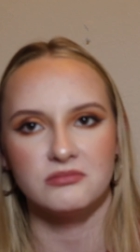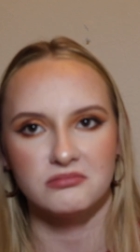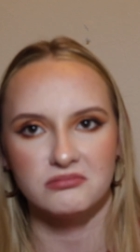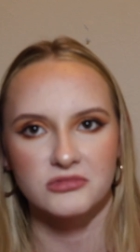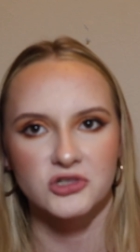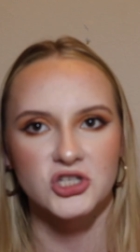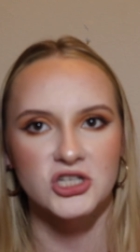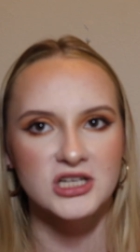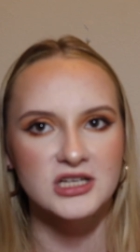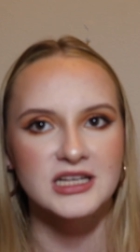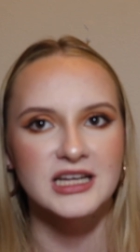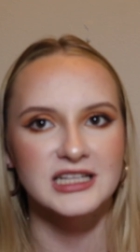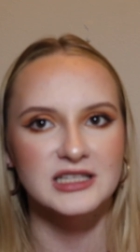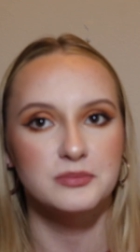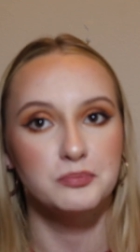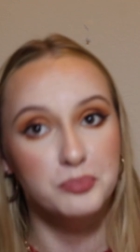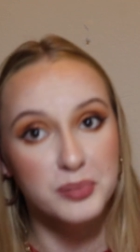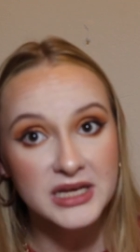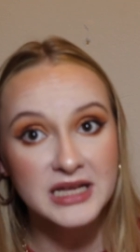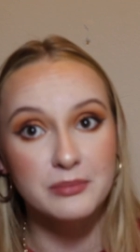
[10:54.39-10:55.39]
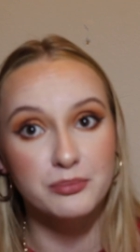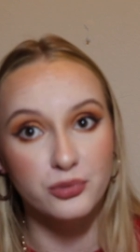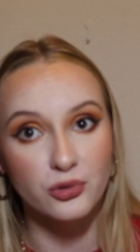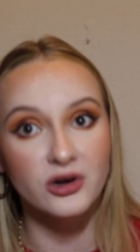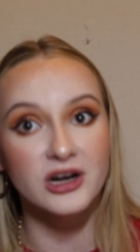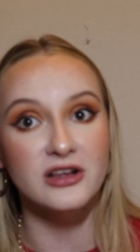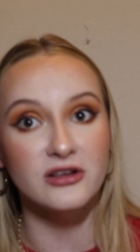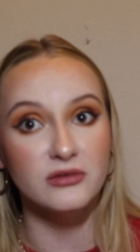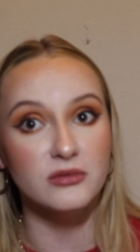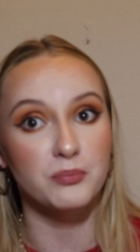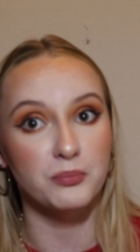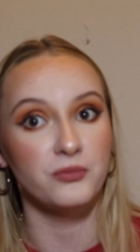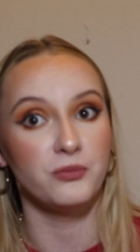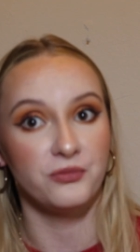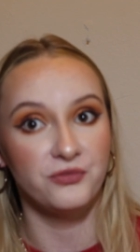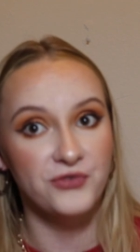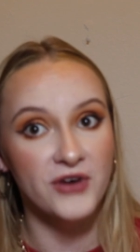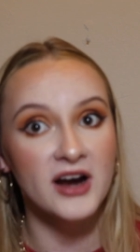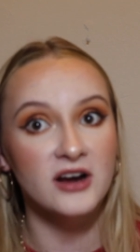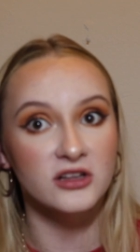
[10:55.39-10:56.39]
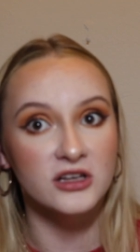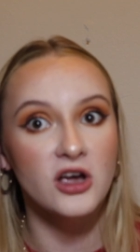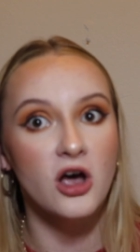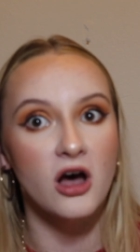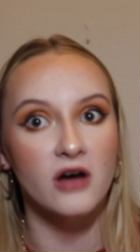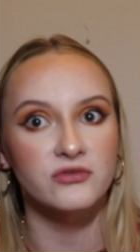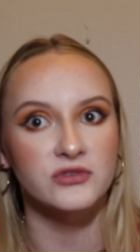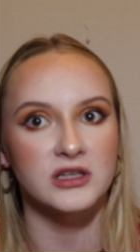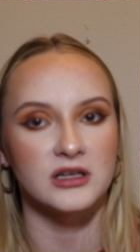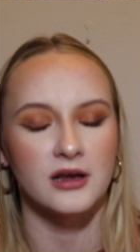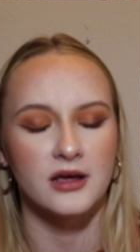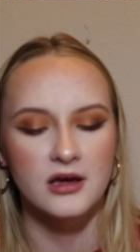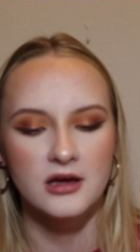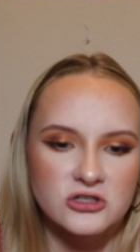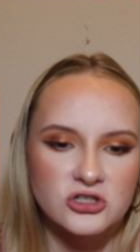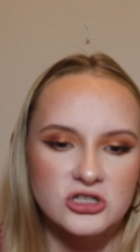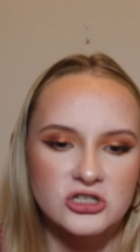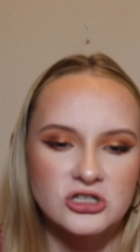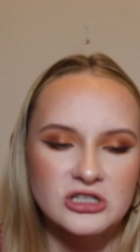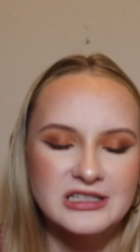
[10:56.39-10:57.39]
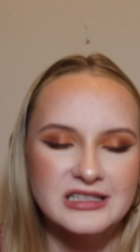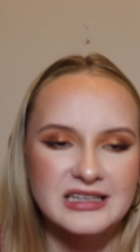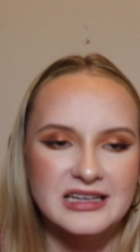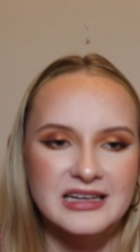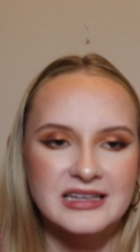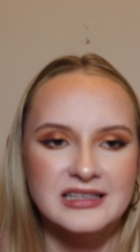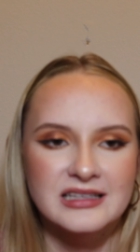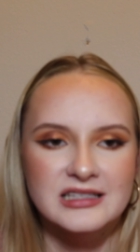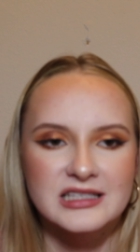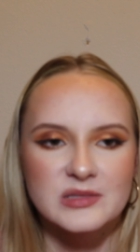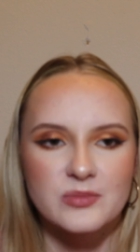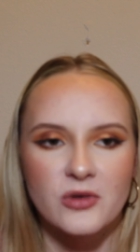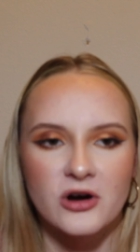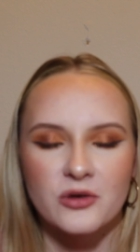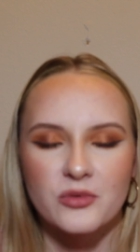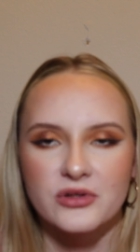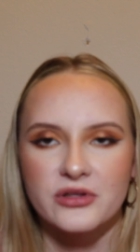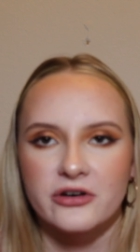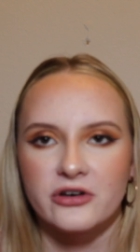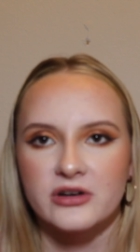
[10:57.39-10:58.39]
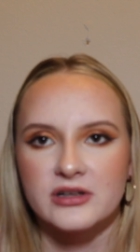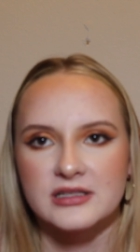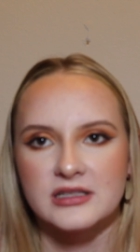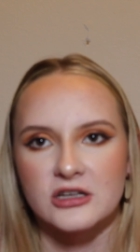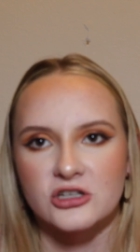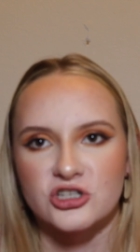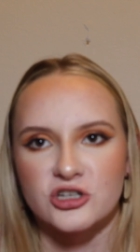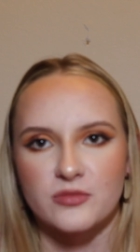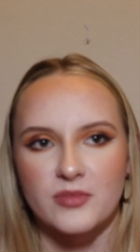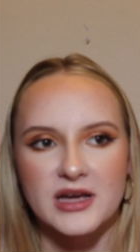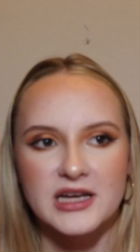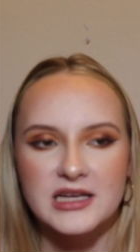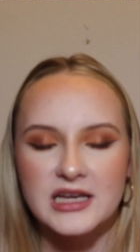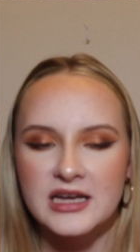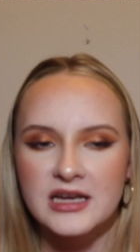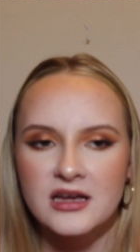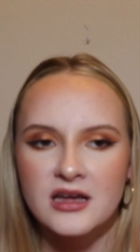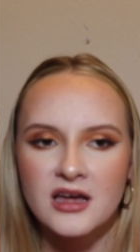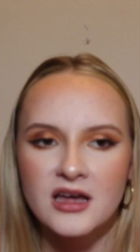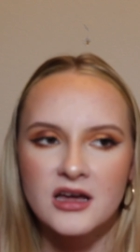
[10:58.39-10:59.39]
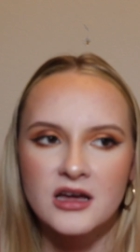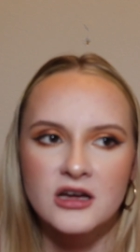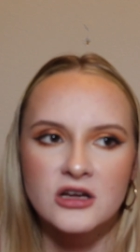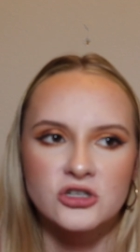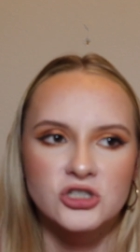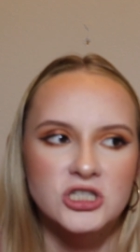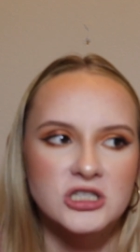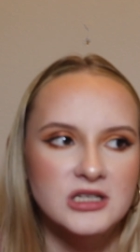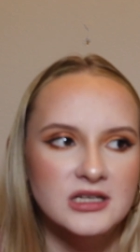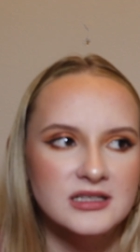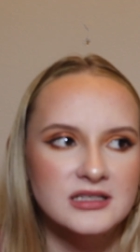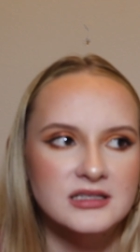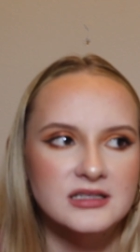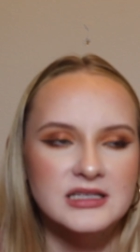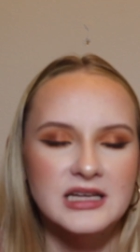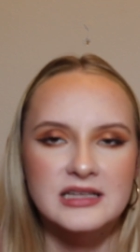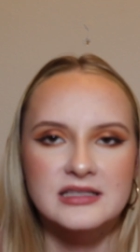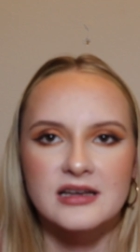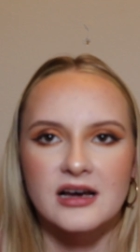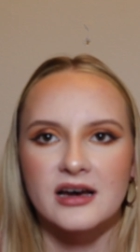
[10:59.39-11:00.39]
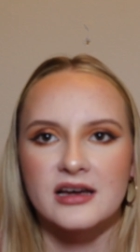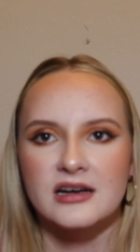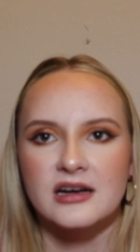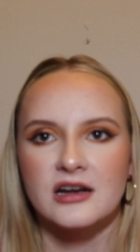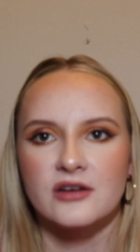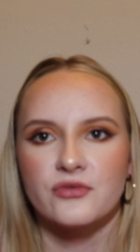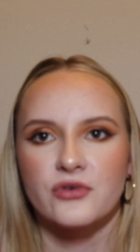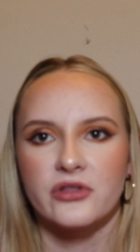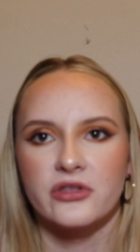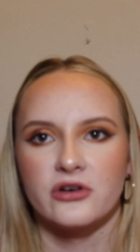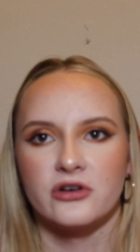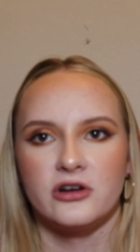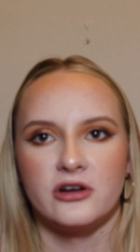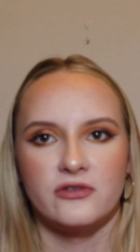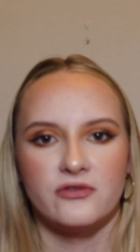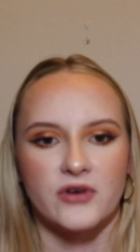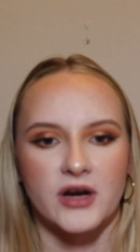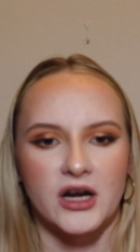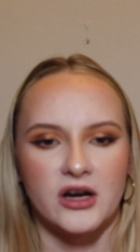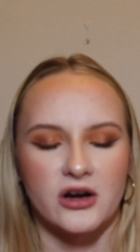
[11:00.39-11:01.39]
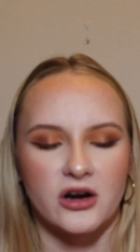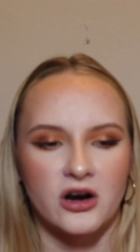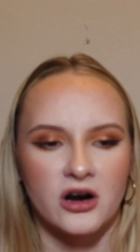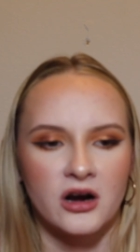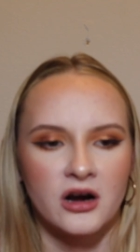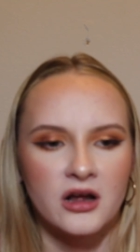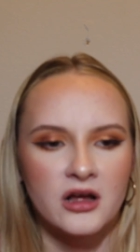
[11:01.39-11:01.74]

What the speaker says: she gets beat pretty fairly often. She just isn't smart with her decision making. She doesn't stay tight enough with her defender.